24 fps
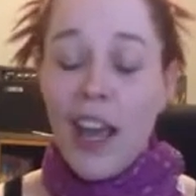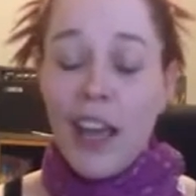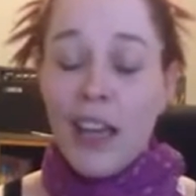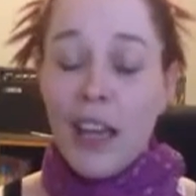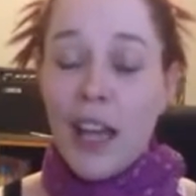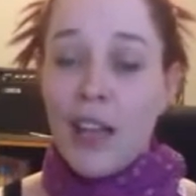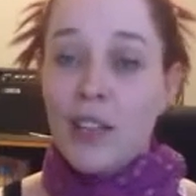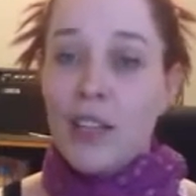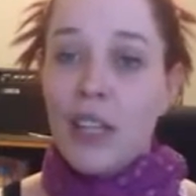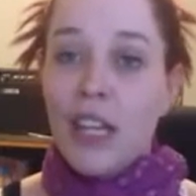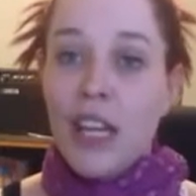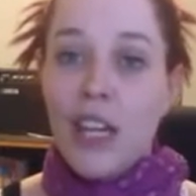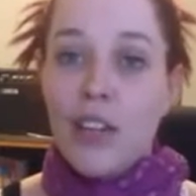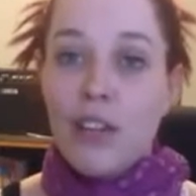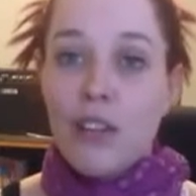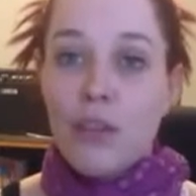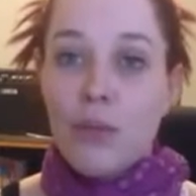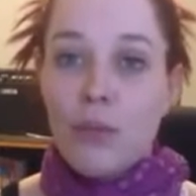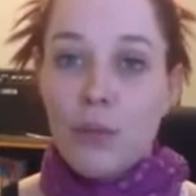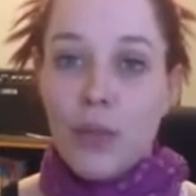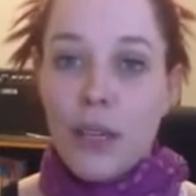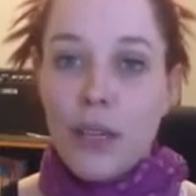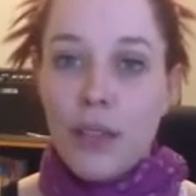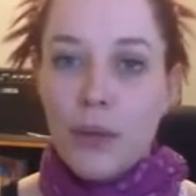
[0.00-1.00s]

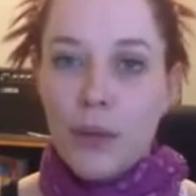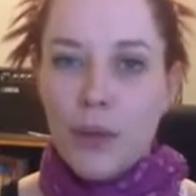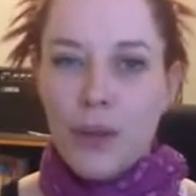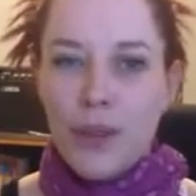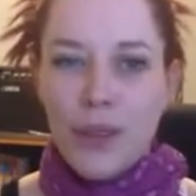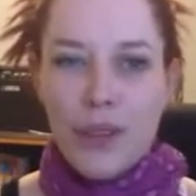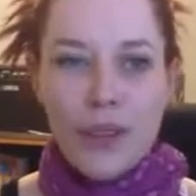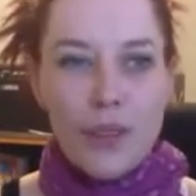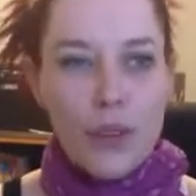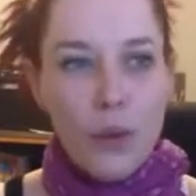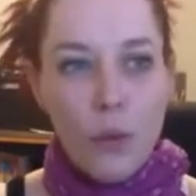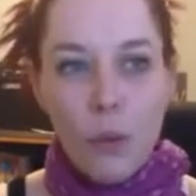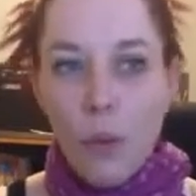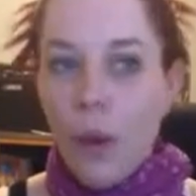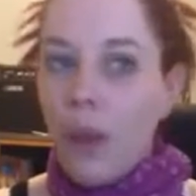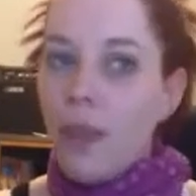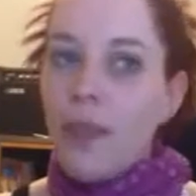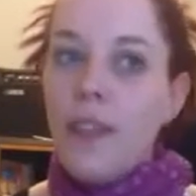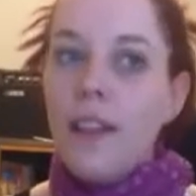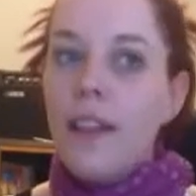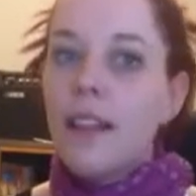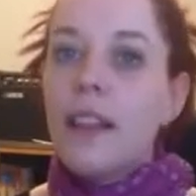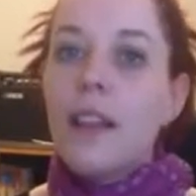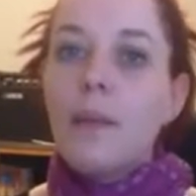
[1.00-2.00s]
education resources, the
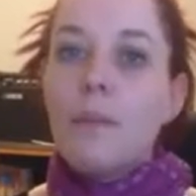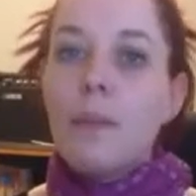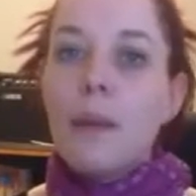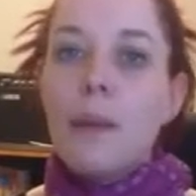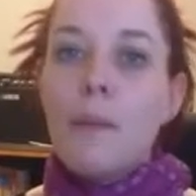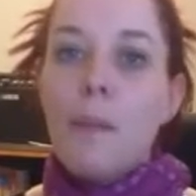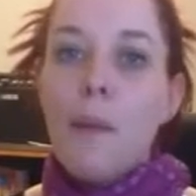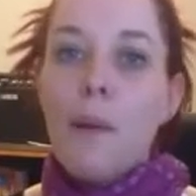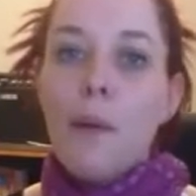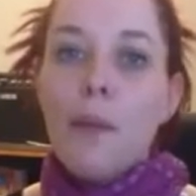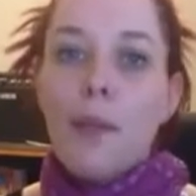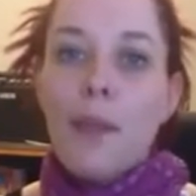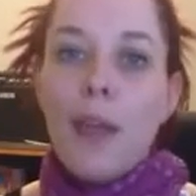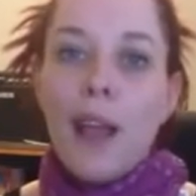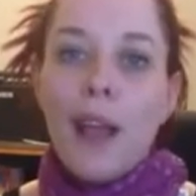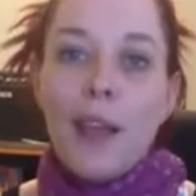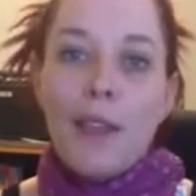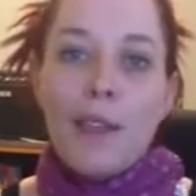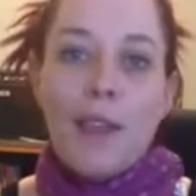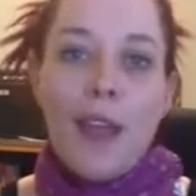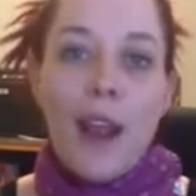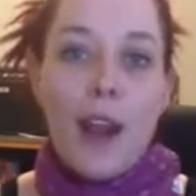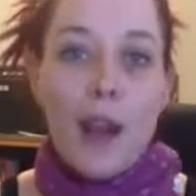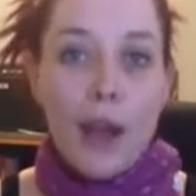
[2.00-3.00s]
one thing that people
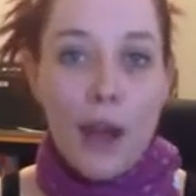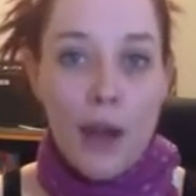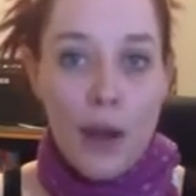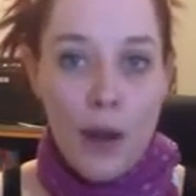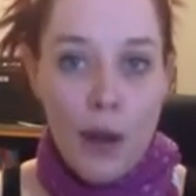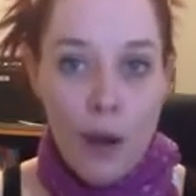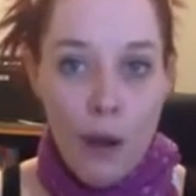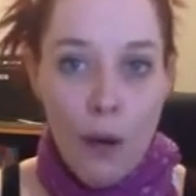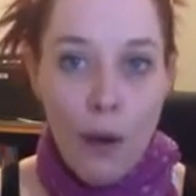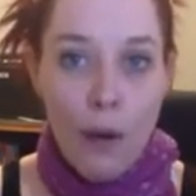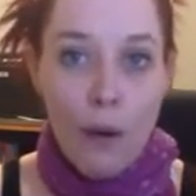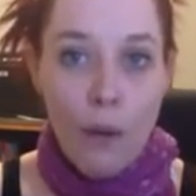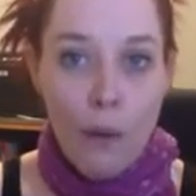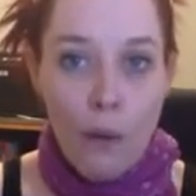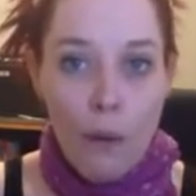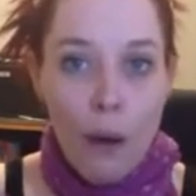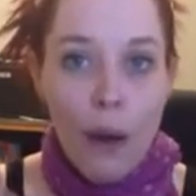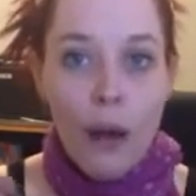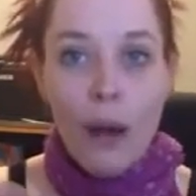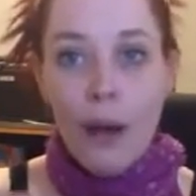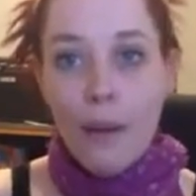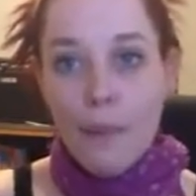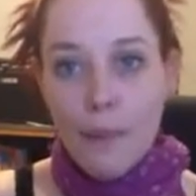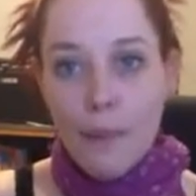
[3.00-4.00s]
think they know